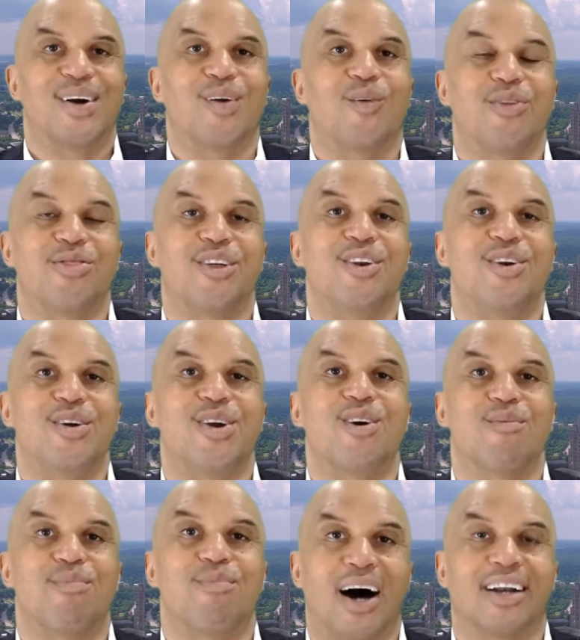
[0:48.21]
With the new year
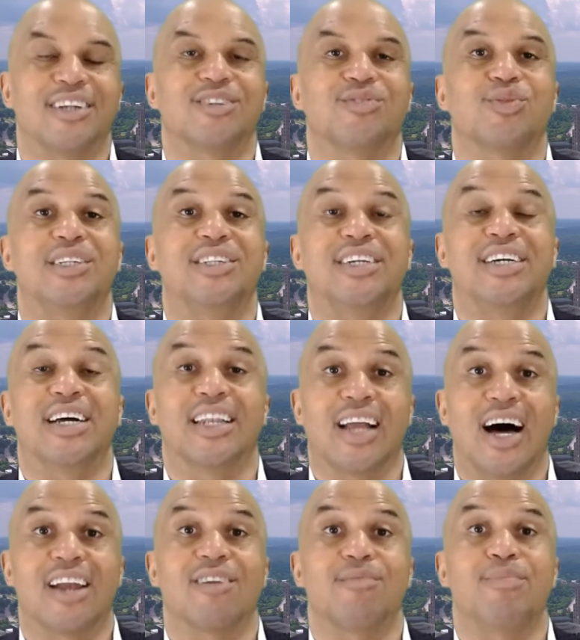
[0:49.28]
upon us, we see a
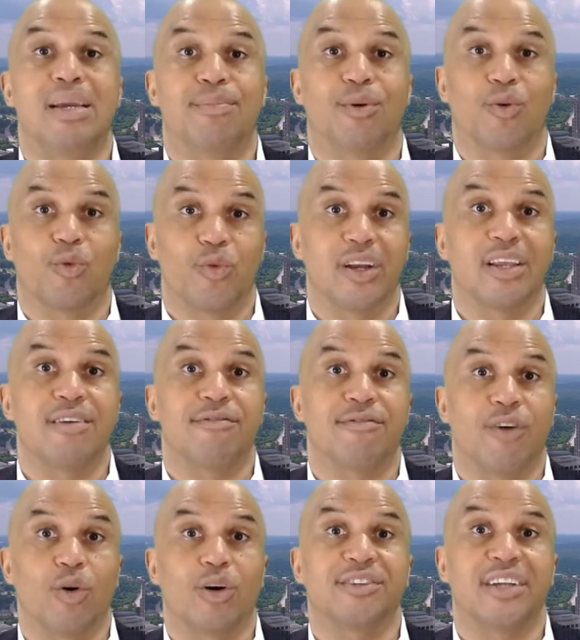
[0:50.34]
lot of people really
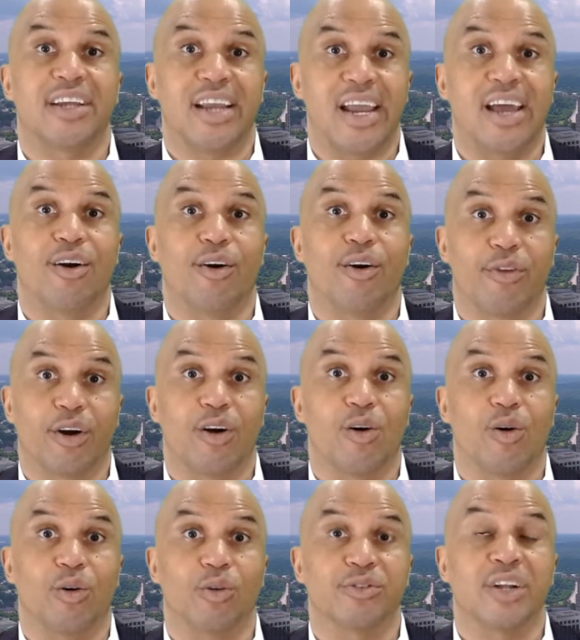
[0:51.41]
focusing in on their
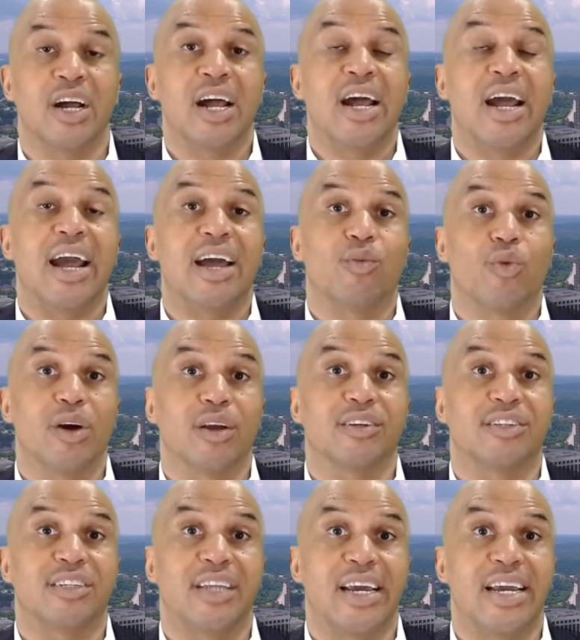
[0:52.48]
goals, and real
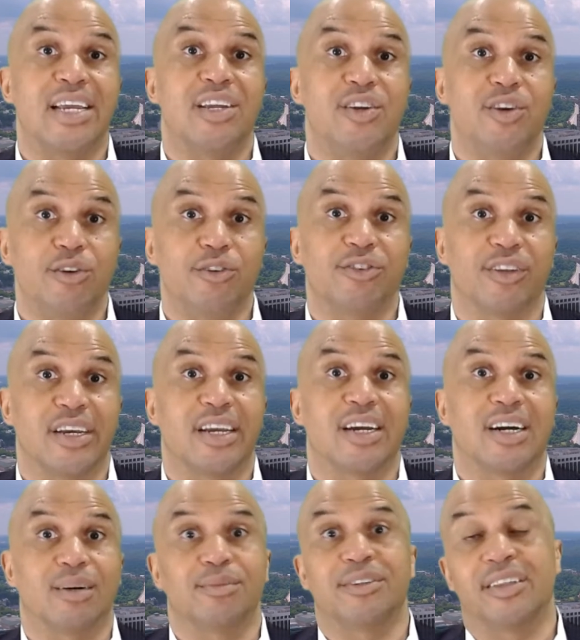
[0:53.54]
estate usually
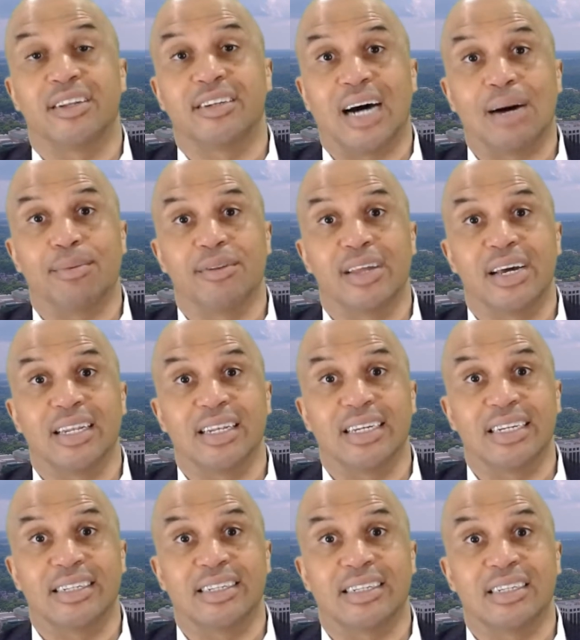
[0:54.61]
comes to the top of that
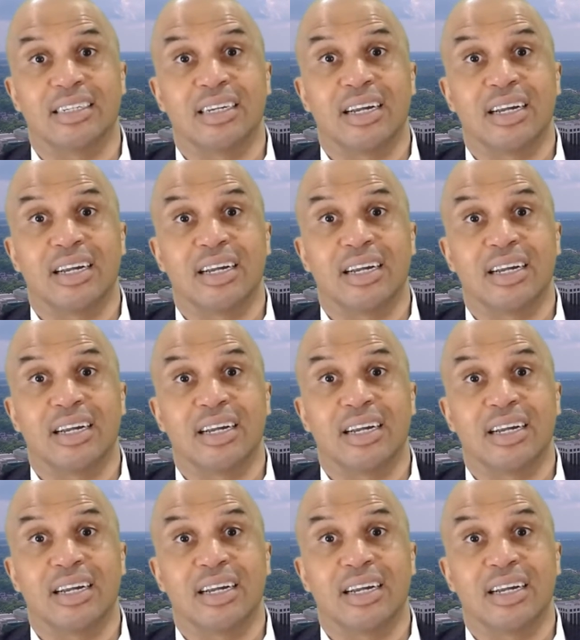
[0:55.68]
list.